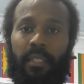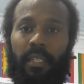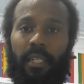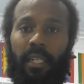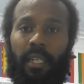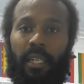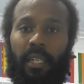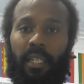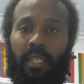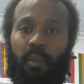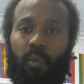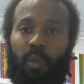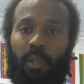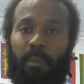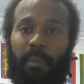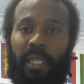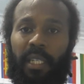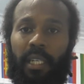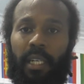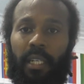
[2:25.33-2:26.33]
Uh, it
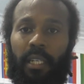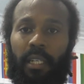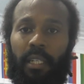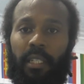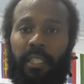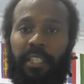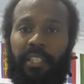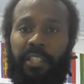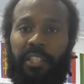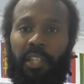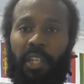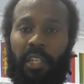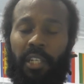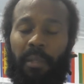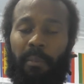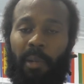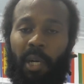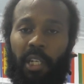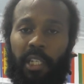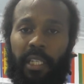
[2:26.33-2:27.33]
will be a little easier on
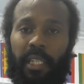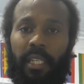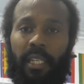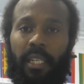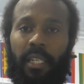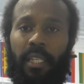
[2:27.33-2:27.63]
the body